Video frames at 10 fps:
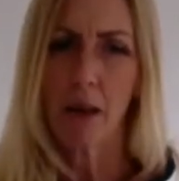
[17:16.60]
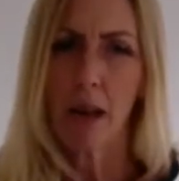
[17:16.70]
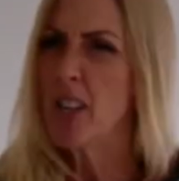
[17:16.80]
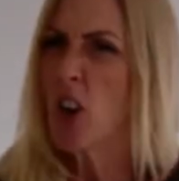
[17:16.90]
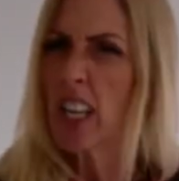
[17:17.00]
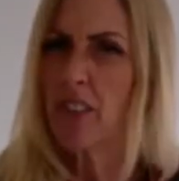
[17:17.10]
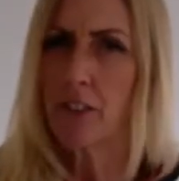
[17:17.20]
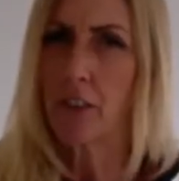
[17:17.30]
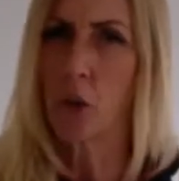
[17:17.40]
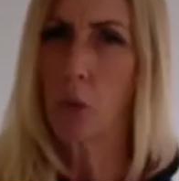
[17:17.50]
maybe not
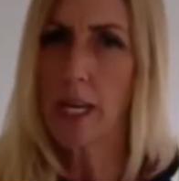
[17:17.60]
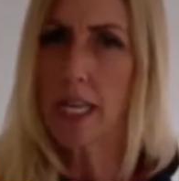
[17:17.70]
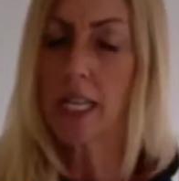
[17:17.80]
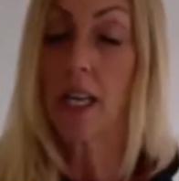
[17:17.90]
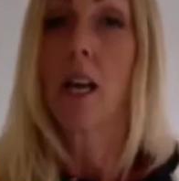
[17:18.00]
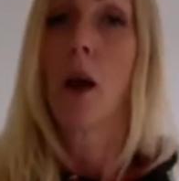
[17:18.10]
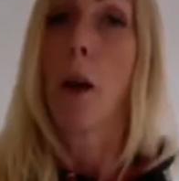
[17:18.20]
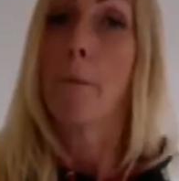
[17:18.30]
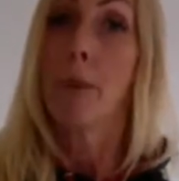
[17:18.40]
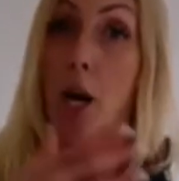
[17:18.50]
even for a week,
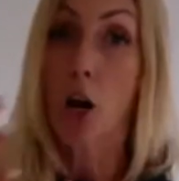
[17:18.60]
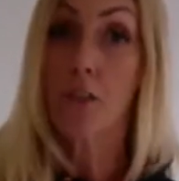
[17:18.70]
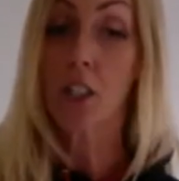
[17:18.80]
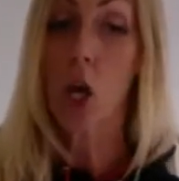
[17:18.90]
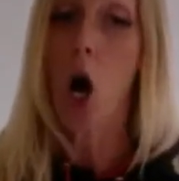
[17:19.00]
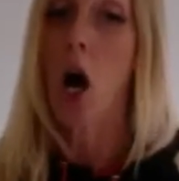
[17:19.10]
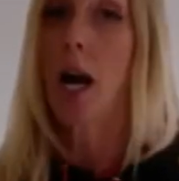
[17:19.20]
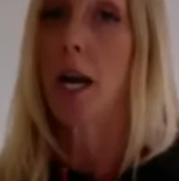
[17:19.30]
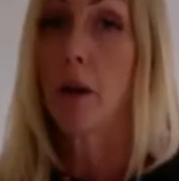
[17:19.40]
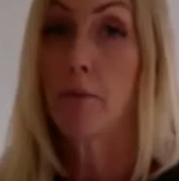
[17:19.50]
but over
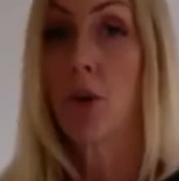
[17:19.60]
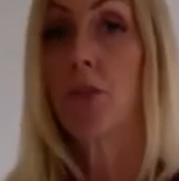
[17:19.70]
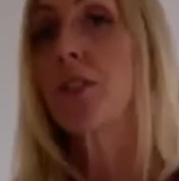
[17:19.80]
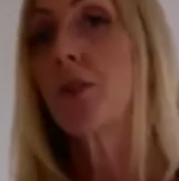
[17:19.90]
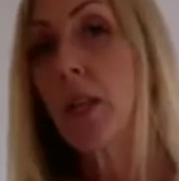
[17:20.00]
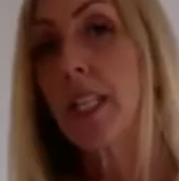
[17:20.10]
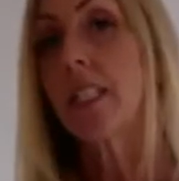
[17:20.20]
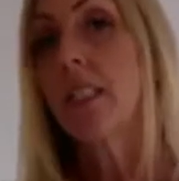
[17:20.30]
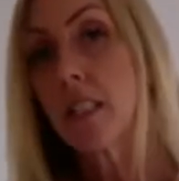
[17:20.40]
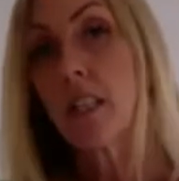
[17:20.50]
time, months,
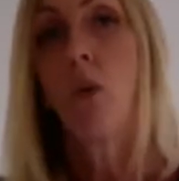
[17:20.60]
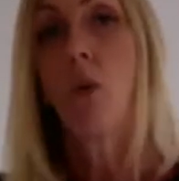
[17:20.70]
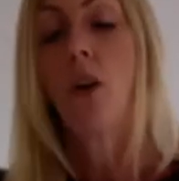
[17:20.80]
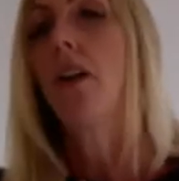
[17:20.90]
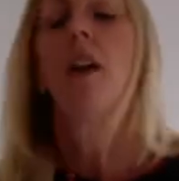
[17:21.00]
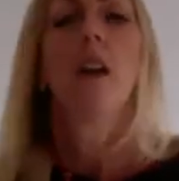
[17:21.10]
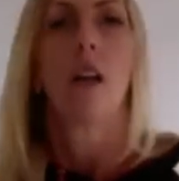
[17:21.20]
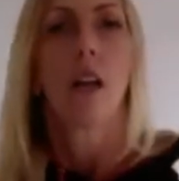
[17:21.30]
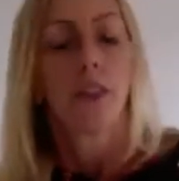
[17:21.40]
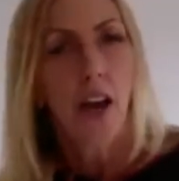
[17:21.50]
weeks, and so on.
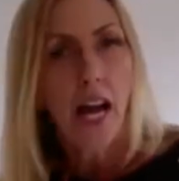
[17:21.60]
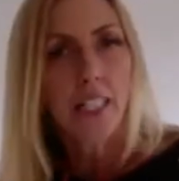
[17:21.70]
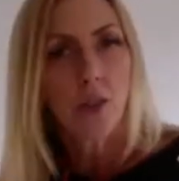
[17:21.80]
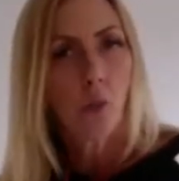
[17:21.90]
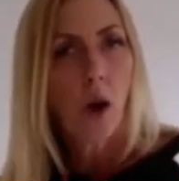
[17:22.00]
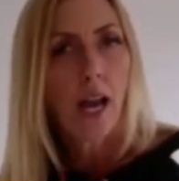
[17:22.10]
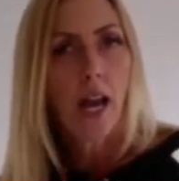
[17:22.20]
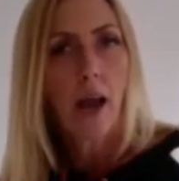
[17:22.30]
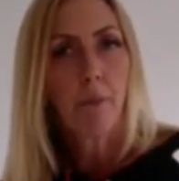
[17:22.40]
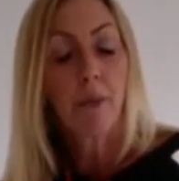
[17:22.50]
That's where
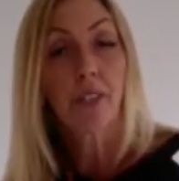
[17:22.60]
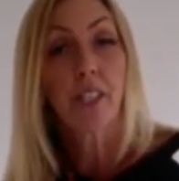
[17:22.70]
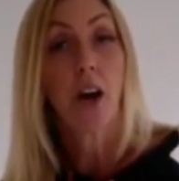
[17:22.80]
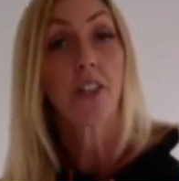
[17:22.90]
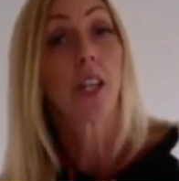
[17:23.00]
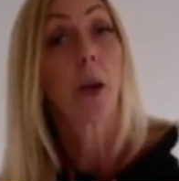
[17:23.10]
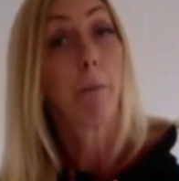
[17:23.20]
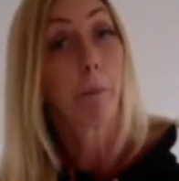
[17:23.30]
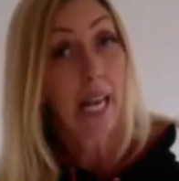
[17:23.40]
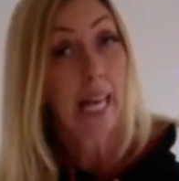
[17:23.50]
people start to
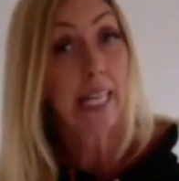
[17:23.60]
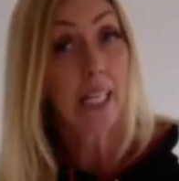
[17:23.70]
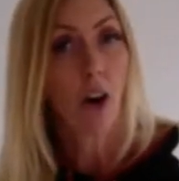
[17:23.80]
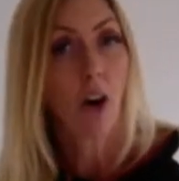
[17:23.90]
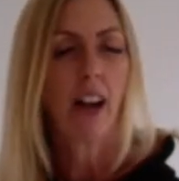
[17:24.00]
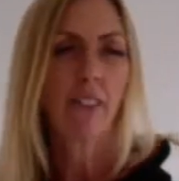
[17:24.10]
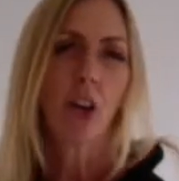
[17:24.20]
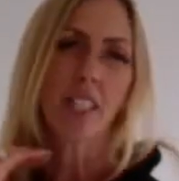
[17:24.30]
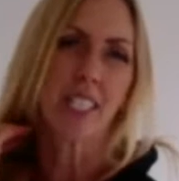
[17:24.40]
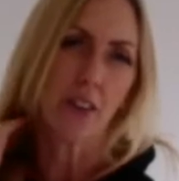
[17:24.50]
complain of, I've
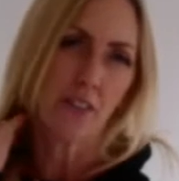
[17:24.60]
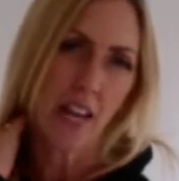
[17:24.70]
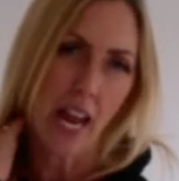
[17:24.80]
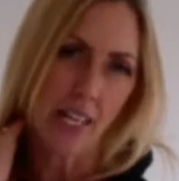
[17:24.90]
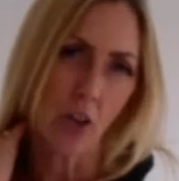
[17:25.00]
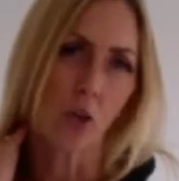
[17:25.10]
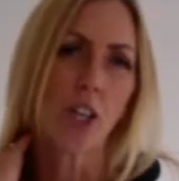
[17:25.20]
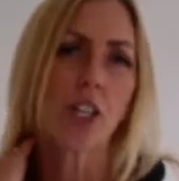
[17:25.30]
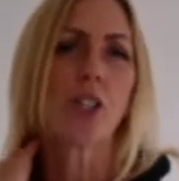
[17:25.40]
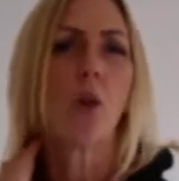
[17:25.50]
got a stiff neck or
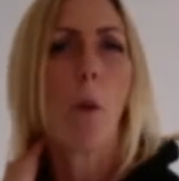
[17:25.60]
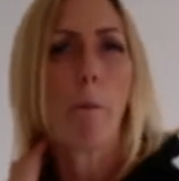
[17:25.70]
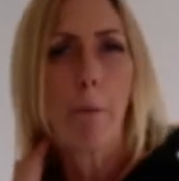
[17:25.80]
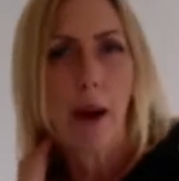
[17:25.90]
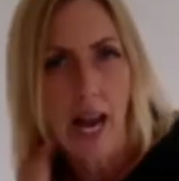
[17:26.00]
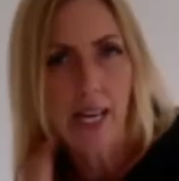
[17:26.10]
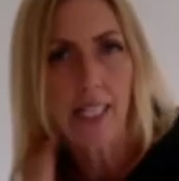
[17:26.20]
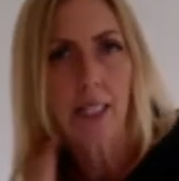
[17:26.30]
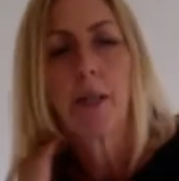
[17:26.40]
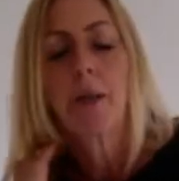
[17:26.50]
a sore back.